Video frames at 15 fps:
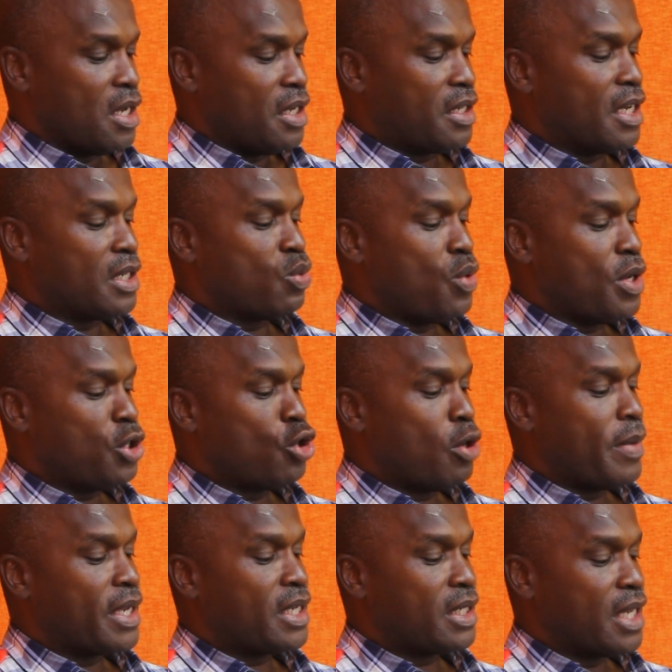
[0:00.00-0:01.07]
It says,
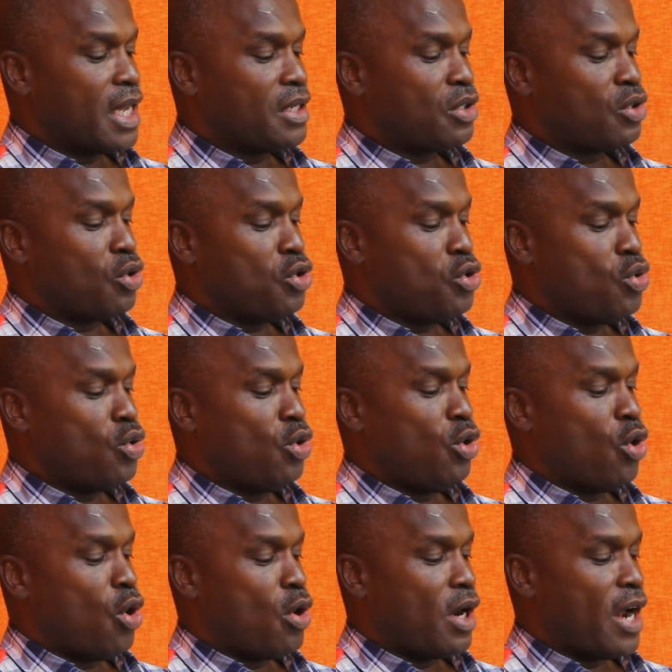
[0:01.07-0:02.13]
wisdom extends to you
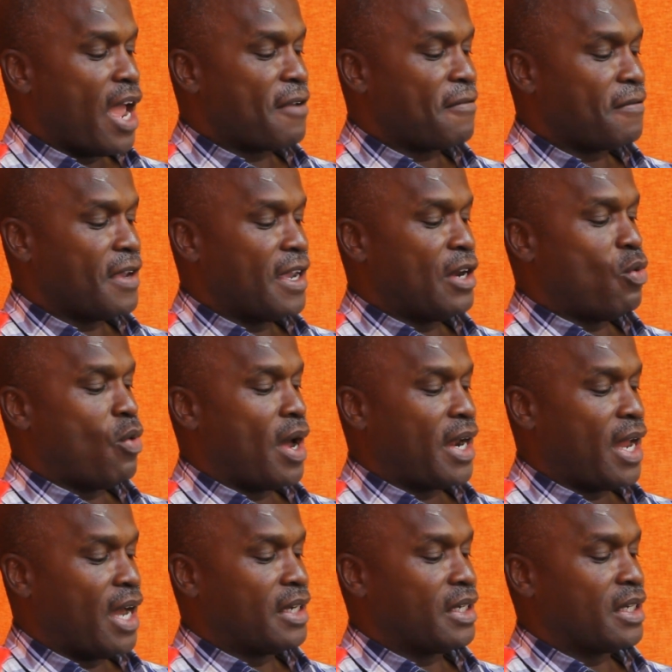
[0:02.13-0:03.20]
long life in one
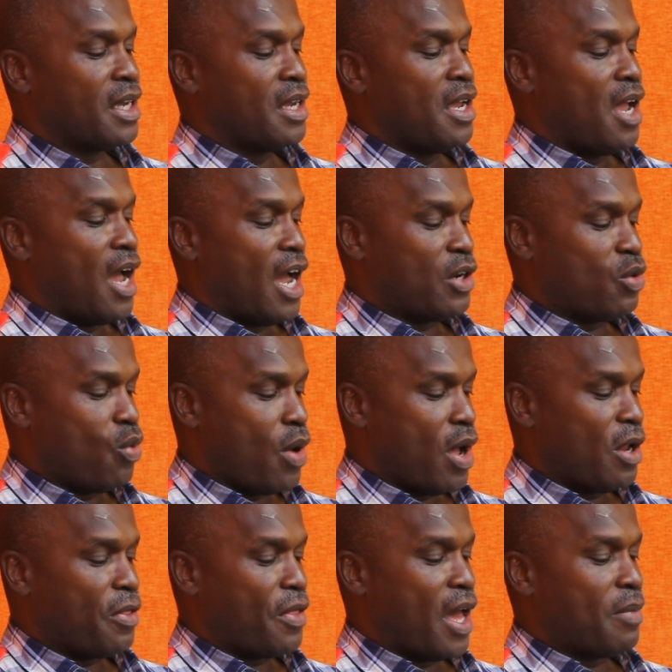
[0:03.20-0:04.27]
hand and
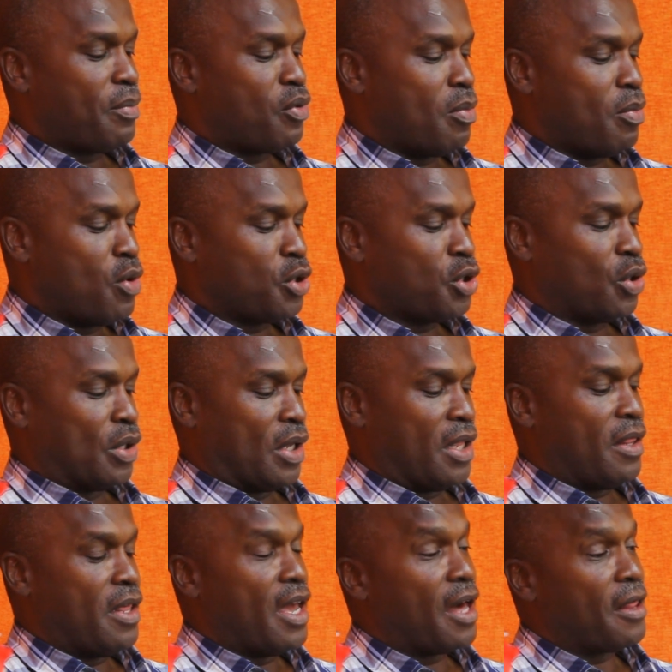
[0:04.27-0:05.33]
wealth and promotion
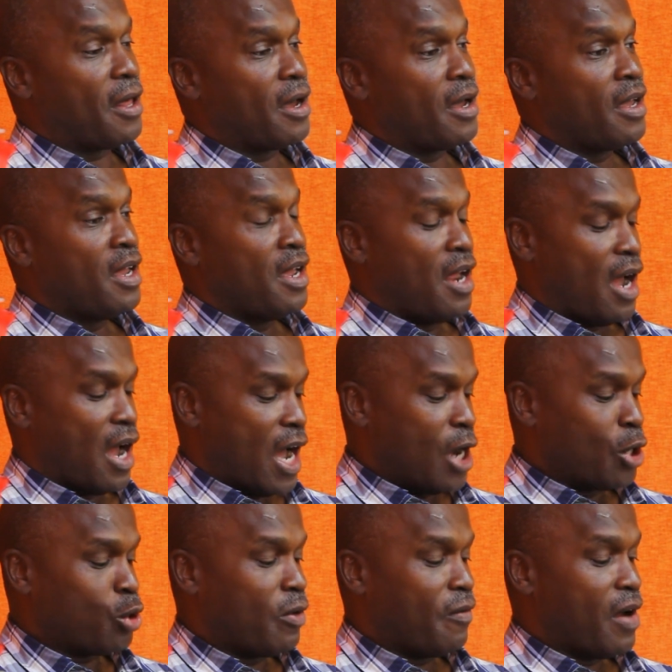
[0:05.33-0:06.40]
in the other.
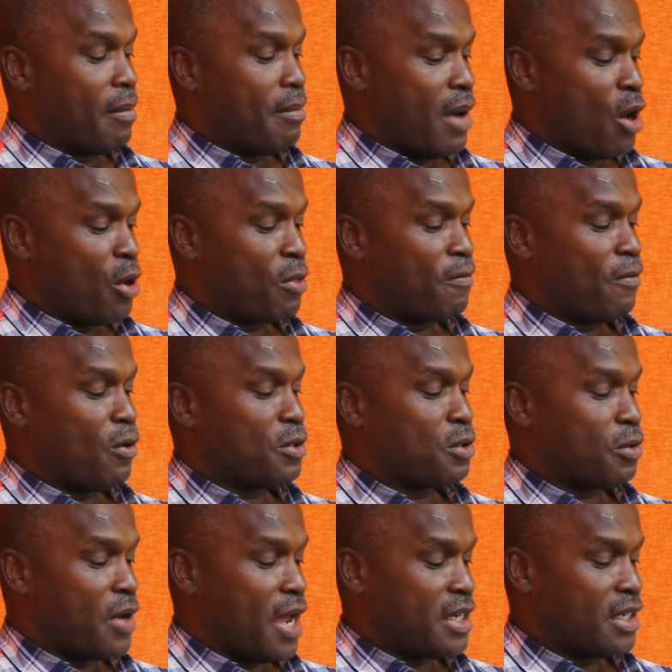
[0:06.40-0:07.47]
Out of her mouth
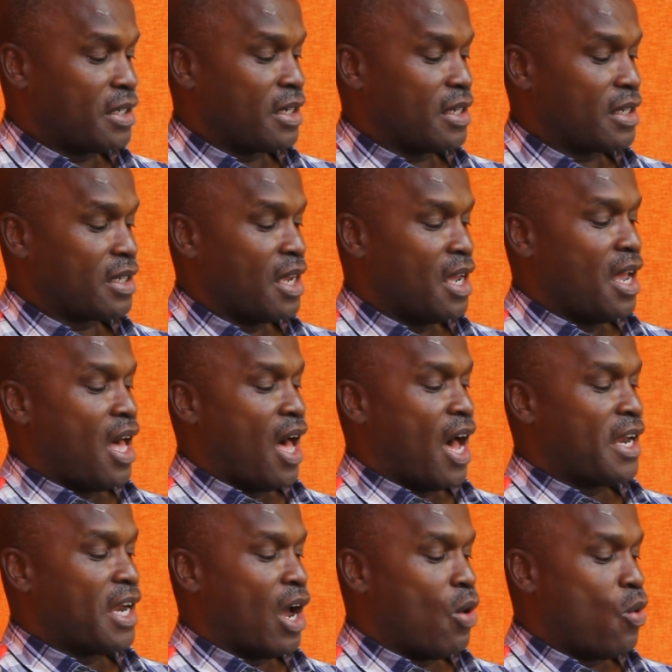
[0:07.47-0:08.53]
flows righteousness,
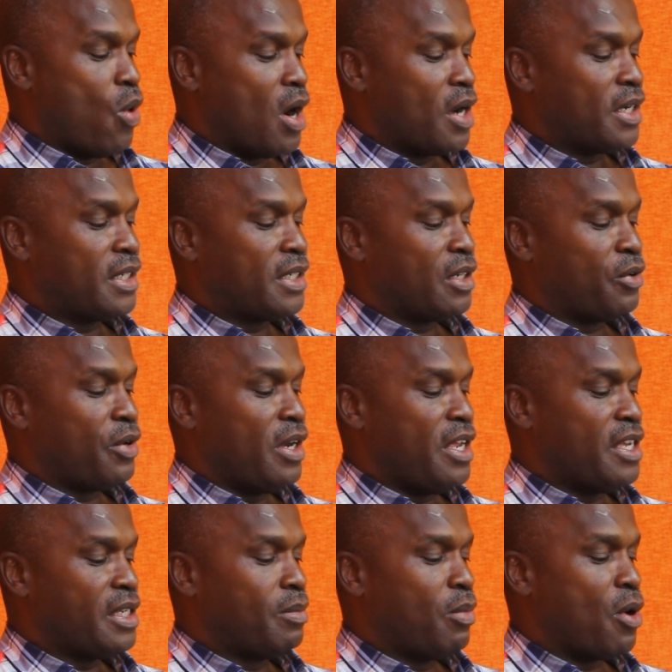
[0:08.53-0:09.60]
and her words
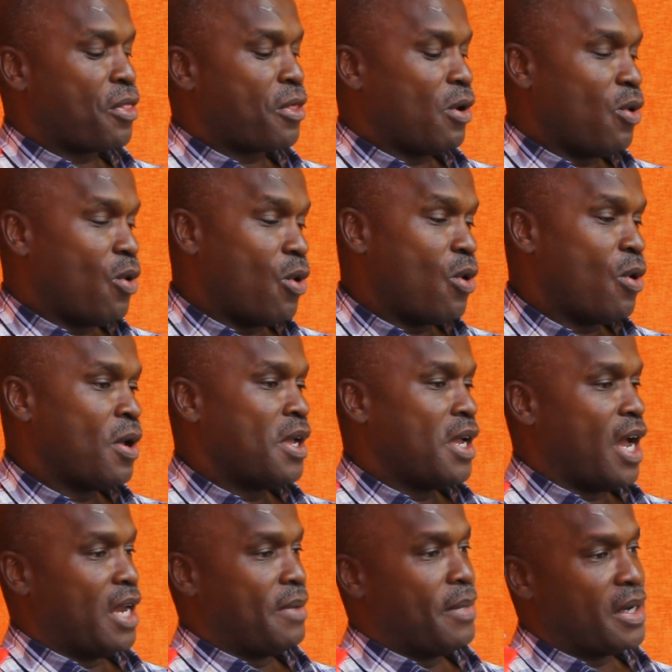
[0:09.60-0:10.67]
release both law
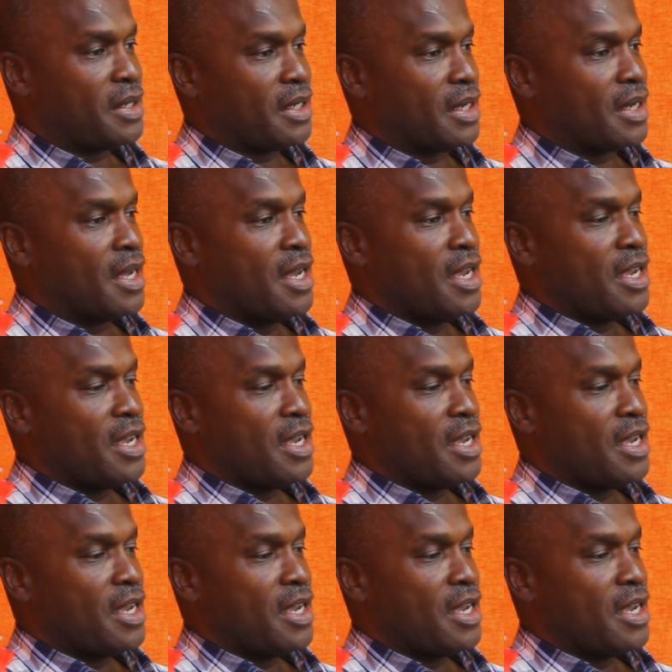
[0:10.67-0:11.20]
and mercy.